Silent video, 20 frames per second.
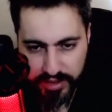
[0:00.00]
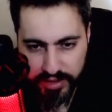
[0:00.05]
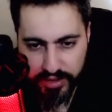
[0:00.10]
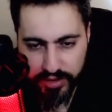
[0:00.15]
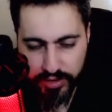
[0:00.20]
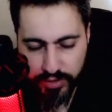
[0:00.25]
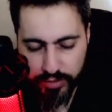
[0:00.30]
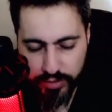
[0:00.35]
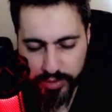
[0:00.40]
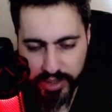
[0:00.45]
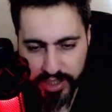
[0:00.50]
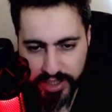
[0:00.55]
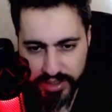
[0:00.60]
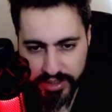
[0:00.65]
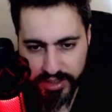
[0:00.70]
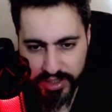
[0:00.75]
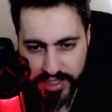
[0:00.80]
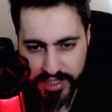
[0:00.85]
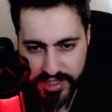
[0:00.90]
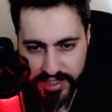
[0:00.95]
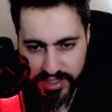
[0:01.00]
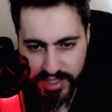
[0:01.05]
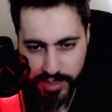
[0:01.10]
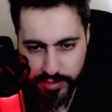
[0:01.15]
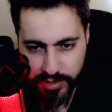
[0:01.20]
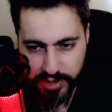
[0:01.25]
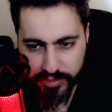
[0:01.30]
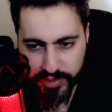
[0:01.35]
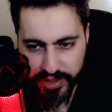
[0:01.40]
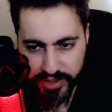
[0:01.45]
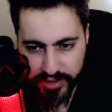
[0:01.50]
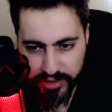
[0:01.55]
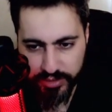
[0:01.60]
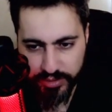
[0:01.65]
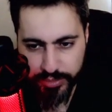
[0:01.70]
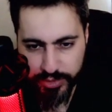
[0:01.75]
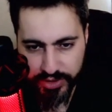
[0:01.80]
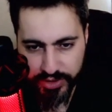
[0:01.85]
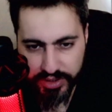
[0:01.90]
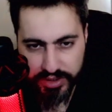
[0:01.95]
Oh my, nice timing by the
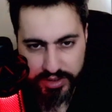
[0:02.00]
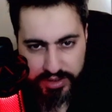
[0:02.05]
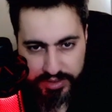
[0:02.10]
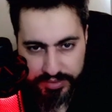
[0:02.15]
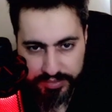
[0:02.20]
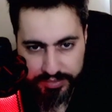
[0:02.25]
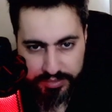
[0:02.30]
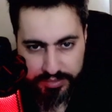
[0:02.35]
opponent.